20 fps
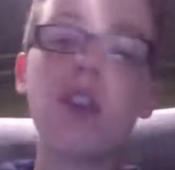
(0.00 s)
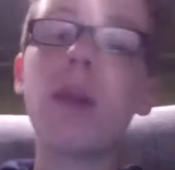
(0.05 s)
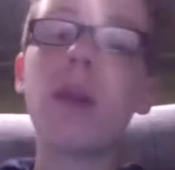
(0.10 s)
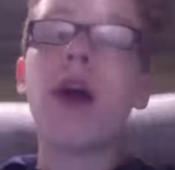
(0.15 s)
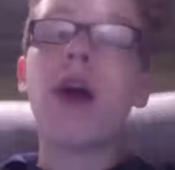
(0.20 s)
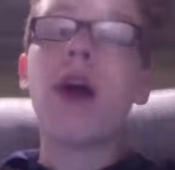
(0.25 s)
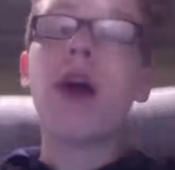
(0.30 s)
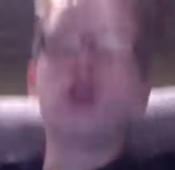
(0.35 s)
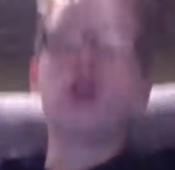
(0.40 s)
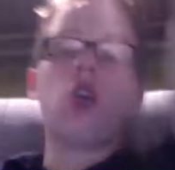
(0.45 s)
by
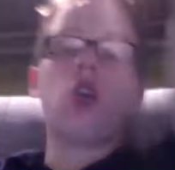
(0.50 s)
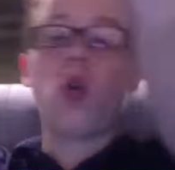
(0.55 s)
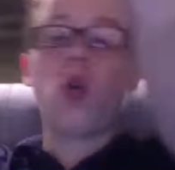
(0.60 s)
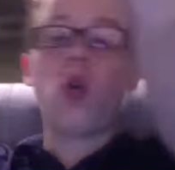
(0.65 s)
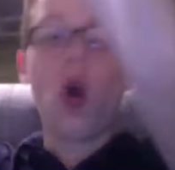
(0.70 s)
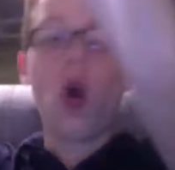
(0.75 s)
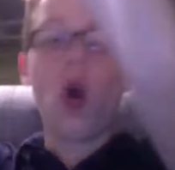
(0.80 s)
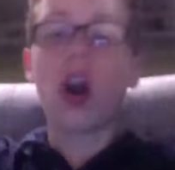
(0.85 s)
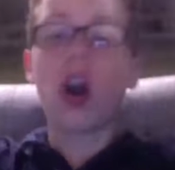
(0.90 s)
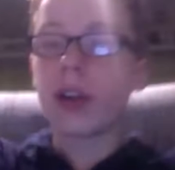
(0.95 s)
the
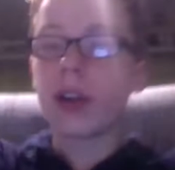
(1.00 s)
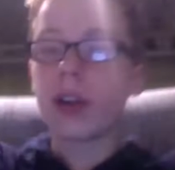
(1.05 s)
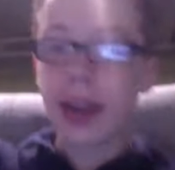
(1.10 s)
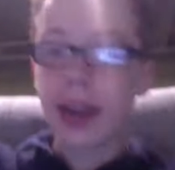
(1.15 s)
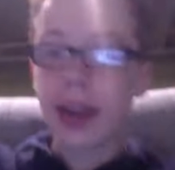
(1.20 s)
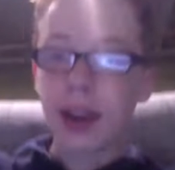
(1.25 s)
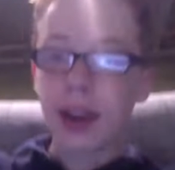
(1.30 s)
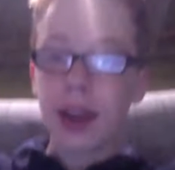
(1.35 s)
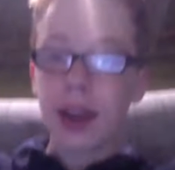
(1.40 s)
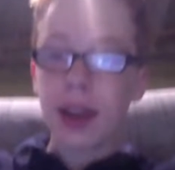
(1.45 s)

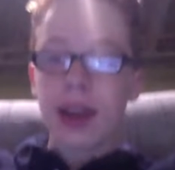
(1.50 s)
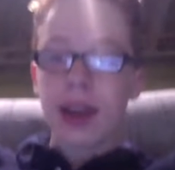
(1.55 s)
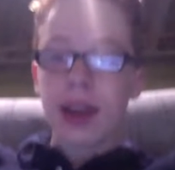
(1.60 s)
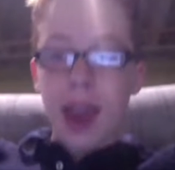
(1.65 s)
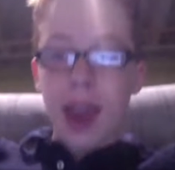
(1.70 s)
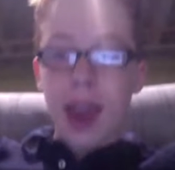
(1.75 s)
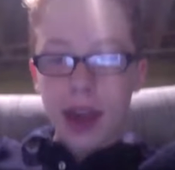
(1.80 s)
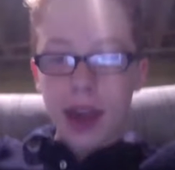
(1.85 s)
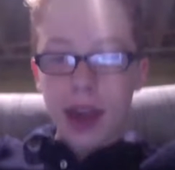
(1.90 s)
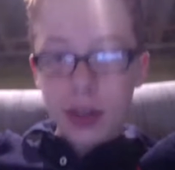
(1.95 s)
quarry,
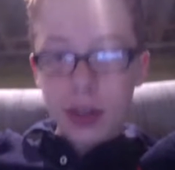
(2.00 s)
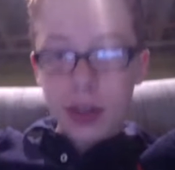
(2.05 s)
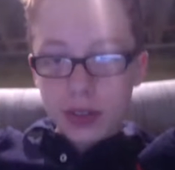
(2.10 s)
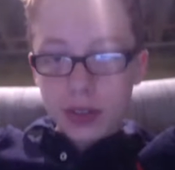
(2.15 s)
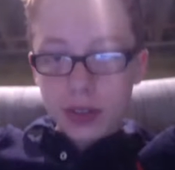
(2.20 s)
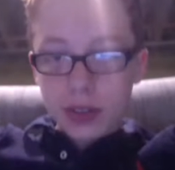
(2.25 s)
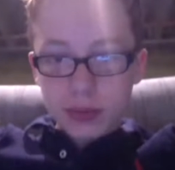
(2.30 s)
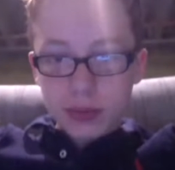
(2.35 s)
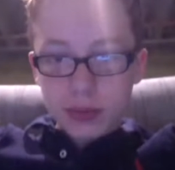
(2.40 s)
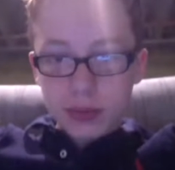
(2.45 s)
and it's
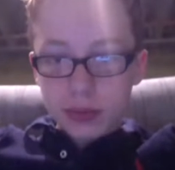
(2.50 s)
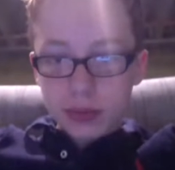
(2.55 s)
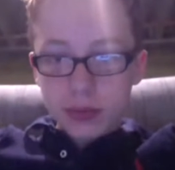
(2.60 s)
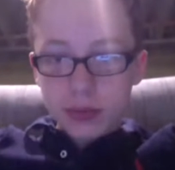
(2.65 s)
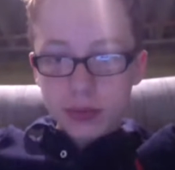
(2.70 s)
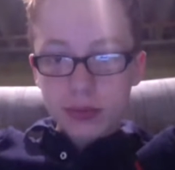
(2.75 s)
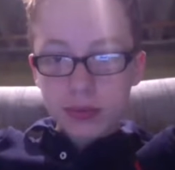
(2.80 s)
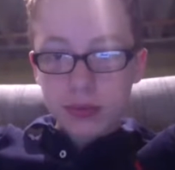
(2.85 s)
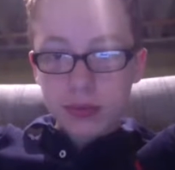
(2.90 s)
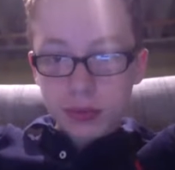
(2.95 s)
like
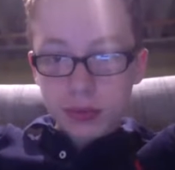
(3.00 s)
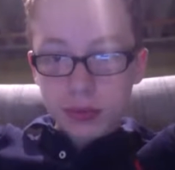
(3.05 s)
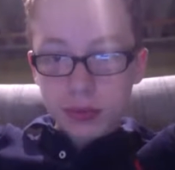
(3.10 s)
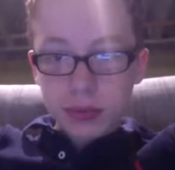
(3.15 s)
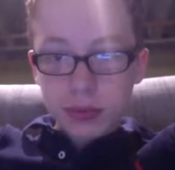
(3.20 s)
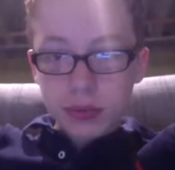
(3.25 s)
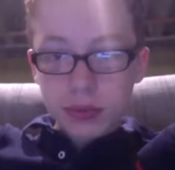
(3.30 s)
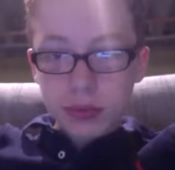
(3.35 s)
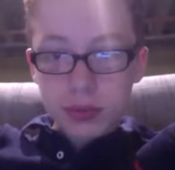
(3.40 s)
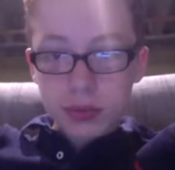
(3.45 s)

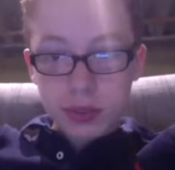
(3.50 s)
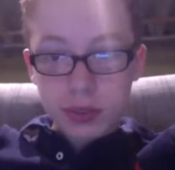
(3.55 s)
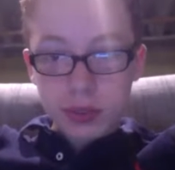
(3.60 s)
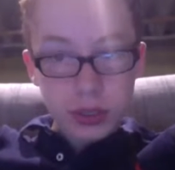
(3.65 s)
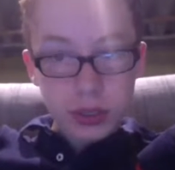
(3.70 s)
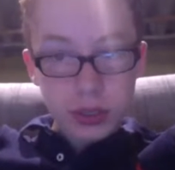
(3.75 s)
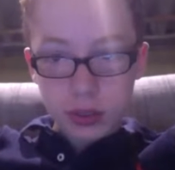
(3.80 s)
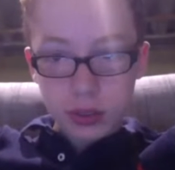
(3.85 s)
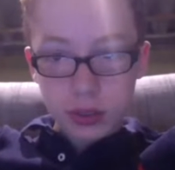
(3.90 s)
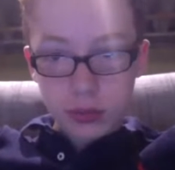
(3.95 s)

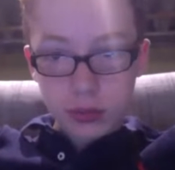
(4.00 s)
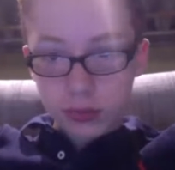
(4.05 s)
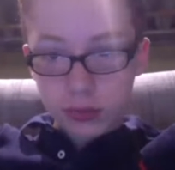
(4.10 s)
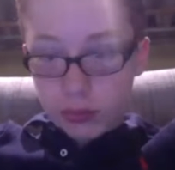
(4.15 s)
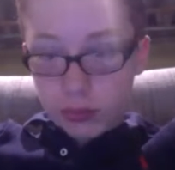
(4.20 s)
so.